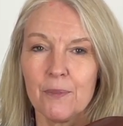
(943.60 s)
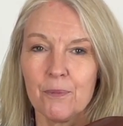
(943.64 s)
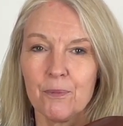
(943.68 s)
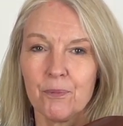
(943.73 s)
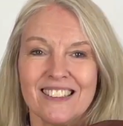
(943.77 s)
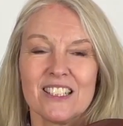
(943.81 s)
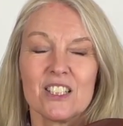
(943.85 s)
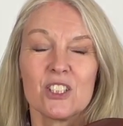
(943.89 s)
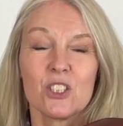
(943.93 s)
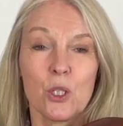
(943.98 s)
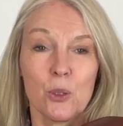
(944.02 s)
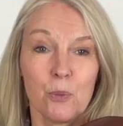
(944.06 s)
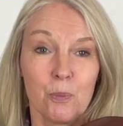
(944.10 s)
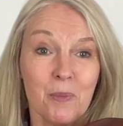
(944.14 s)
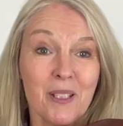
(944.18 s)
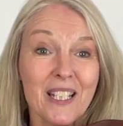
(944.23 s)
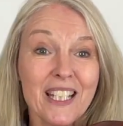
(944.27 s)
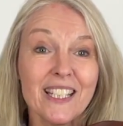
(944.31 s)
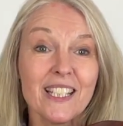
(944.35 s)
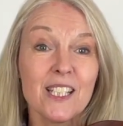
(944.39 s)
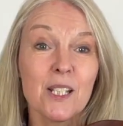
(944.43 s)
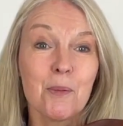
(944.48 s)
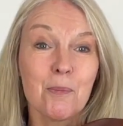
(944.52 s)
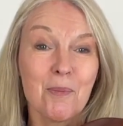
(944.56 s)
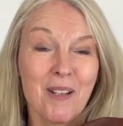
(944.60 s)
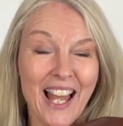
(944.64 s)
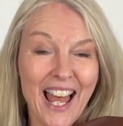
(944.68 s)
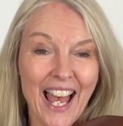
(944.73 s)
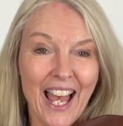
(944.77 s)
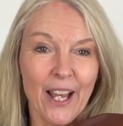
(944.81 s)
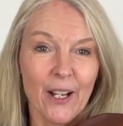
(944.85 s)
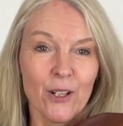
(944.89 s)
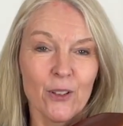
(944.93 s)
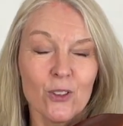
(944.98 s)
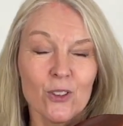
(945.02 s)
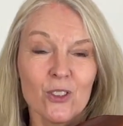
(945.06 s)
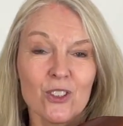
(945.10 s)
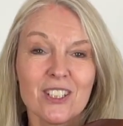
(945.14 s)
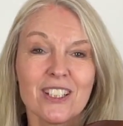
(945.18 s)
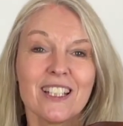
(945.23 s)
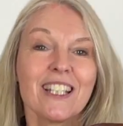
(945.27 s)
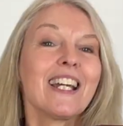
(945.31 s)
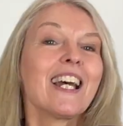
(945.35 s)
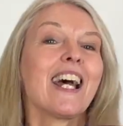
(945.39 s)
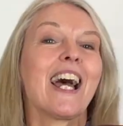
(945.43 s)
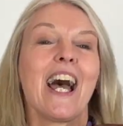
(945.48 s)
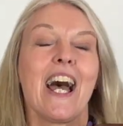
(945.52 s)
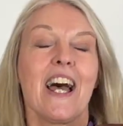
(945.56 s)
so medium loud,
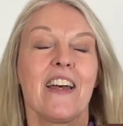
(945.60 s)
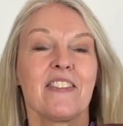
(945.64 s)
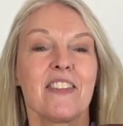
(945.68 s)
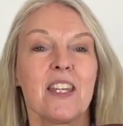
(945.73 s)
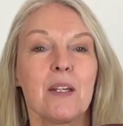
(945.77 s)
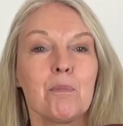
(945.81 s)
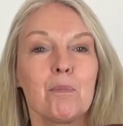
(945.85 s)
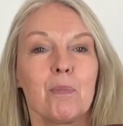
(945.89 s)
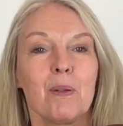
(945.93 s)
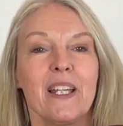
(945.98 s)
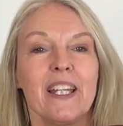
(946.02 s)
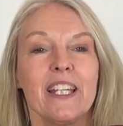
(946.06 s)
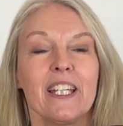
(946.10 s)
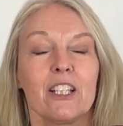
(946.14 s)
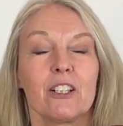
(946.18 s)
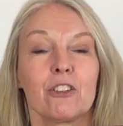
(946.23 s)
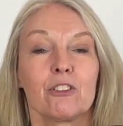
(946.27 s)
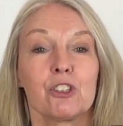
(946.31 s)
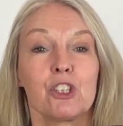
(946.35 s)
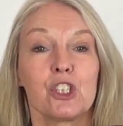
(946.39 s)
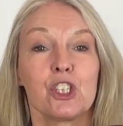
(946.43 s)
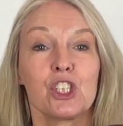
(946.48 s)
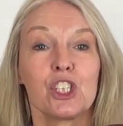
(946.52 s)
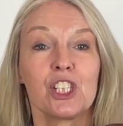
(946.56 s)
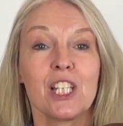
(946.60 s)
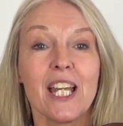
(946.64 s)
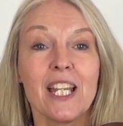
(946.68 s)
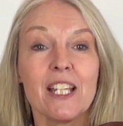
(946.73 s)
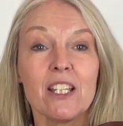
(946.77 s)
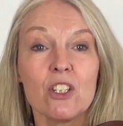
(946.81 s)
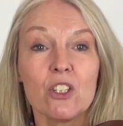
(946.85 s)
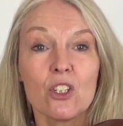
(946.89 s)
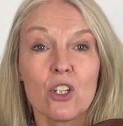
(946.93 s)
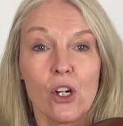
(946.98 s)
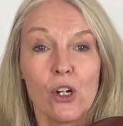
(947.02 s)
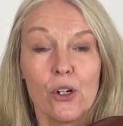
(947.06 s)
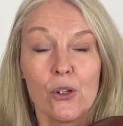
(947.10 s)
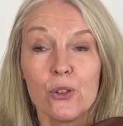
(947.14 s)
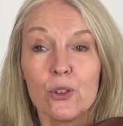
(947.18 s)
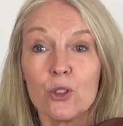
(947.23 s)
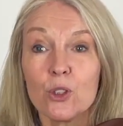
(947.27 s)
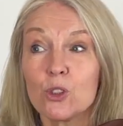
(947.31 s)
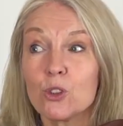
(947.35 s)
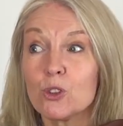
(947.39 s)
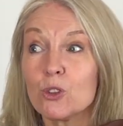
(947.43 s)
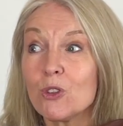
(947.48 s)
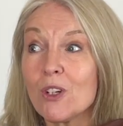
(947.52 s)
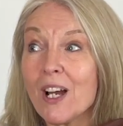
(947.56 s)
and then play a crescendo,
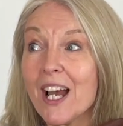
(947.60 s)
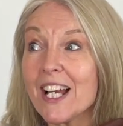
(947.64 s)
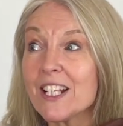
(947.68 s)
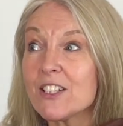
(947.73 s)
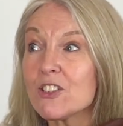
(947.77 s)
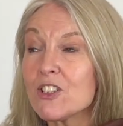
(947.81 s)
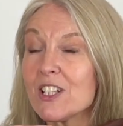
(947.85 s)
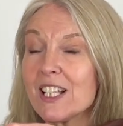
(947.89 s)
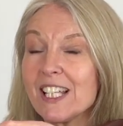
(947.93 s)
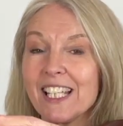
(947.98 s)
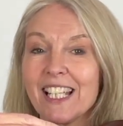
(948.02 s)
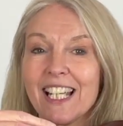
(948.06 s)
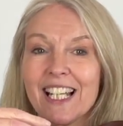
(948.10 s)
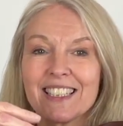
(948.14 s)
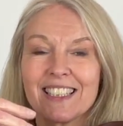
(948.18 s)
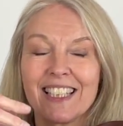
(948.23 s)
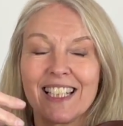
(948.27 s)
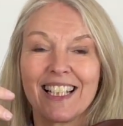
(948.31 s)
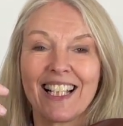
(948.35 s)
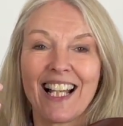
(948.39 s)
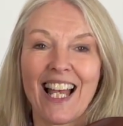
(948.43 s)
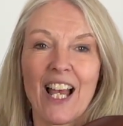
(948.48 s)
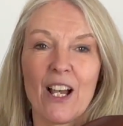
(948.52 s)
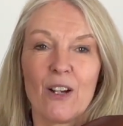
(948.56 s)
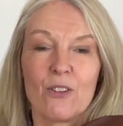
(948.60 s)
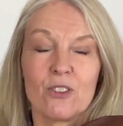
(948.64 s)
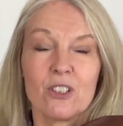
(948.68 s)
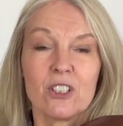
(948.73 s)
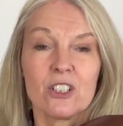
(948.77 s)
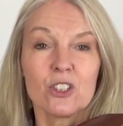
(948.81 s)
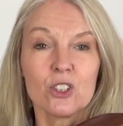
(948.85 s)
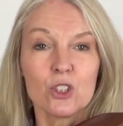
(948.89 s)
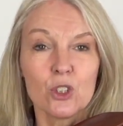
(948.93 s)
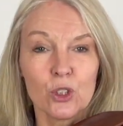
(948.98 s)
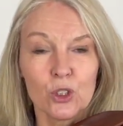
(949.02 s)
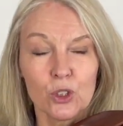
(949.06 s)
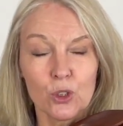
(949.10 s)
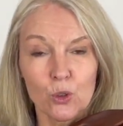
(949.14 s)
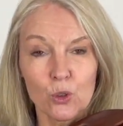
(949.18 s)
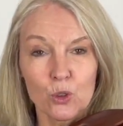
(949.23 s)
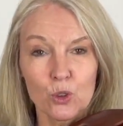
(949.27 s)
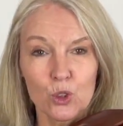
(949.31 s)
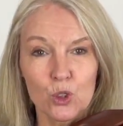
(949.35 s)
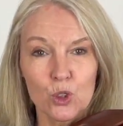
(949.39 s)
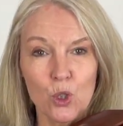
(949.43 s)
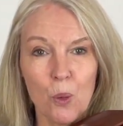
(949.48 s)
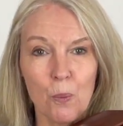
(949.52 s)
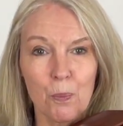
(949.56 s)
gradually getting louder to your
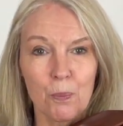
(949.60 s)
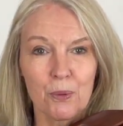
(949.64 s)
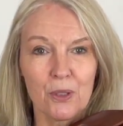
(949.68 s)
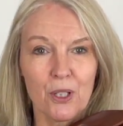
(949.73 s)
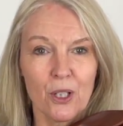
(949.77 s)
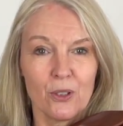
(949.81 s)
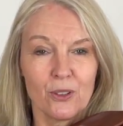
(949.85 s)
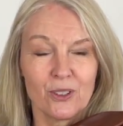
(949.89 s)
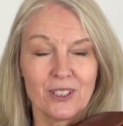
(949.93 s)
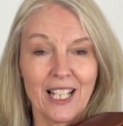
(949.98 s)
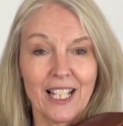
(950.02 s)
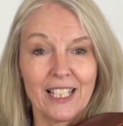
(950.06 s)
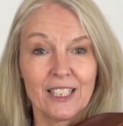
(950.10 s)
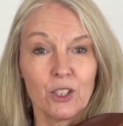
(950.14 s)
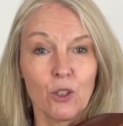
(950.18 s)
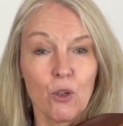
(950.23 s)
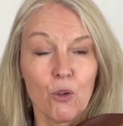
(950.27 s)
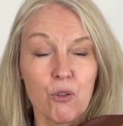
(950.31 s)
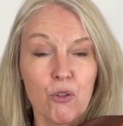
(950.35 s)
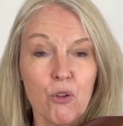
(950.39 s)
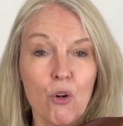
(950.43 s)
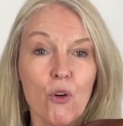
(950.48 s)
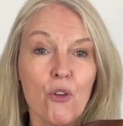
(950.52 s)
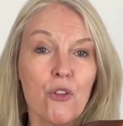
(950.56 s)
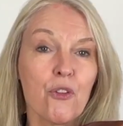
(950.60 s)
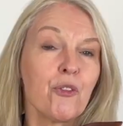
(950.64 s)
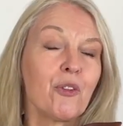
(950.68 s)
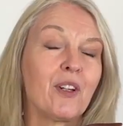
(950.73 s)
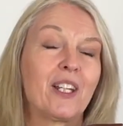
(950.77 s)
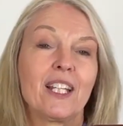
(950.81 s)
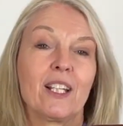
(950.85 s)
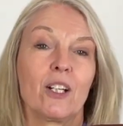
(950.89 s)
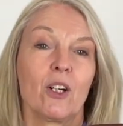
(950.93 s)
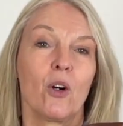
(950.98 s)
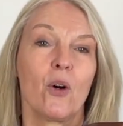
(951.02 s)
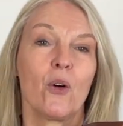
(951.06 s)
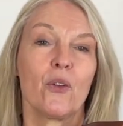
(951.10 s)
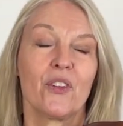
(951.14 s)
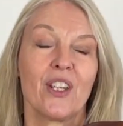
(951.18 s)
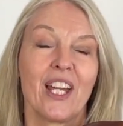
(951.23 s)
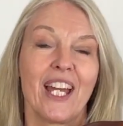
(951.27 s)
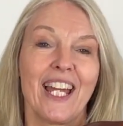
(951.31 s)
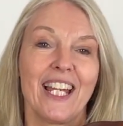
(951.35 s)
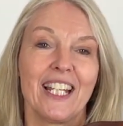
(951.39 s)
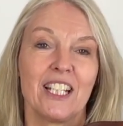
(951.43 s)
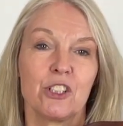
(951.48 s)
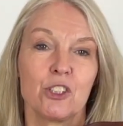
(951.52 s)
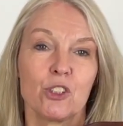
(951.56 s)
top note. And your fourth finger on
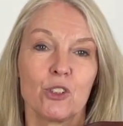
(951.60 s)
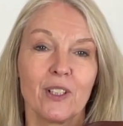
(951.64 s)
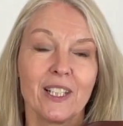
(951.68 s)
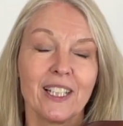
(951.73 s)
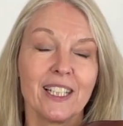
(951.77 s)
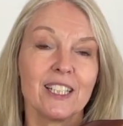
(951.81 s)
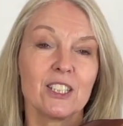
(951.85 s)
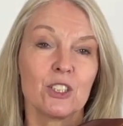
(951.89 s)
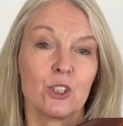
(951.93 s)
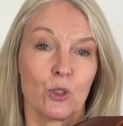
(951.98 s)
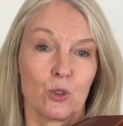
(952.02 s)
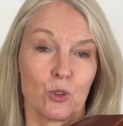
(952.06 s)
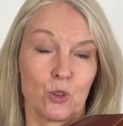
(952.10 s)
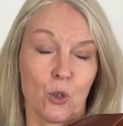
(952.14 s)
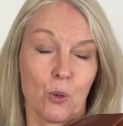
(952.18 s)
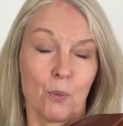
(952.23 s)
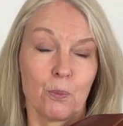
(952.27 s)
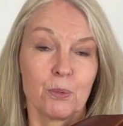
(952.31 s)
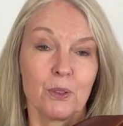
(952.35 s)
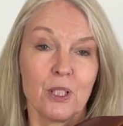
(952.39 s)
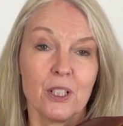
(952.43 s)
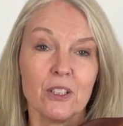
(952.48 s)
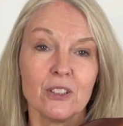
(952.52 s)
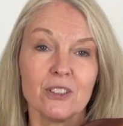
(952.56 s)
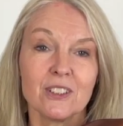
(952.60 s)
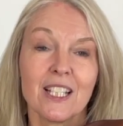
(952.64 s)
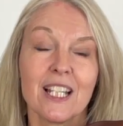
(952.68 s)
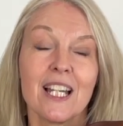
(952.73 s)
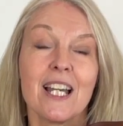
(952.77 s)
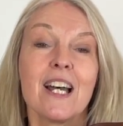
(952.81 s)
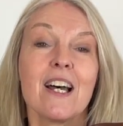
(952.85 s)
the A string is your top note.